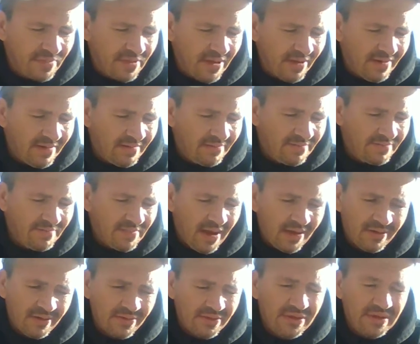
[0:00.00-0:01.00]
Um, I
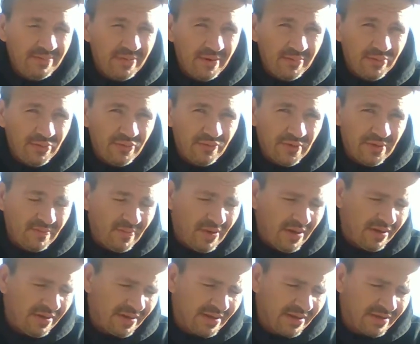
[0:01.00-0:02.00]
don't keep up with
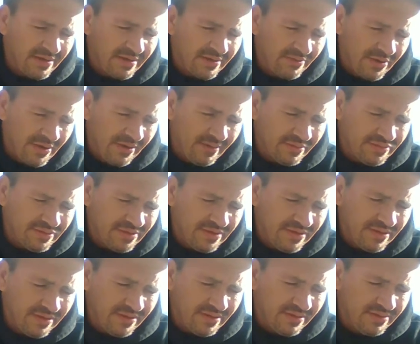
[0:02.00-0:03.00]
football like I did when I was a
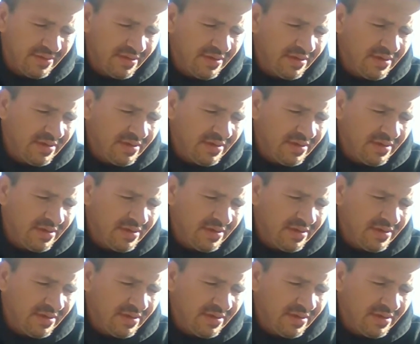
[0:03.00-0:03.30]
kid.